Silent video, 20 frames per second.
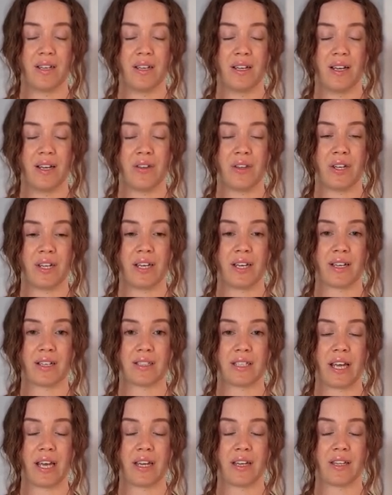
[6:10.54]
And then
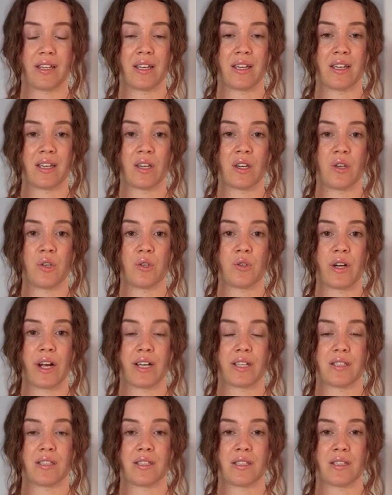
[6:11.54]
exhaling,
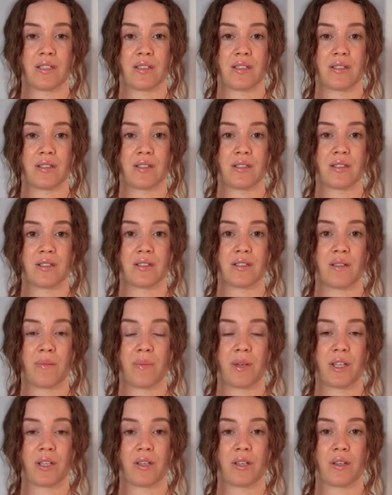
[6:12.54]
contracting the
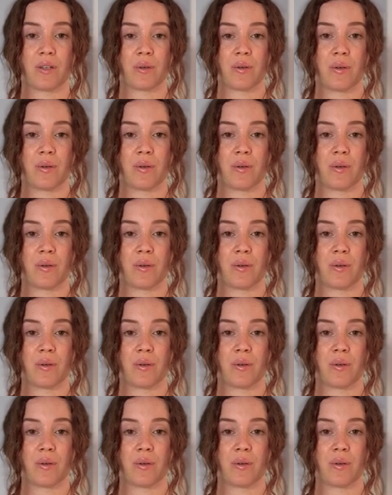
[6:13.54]
stomach.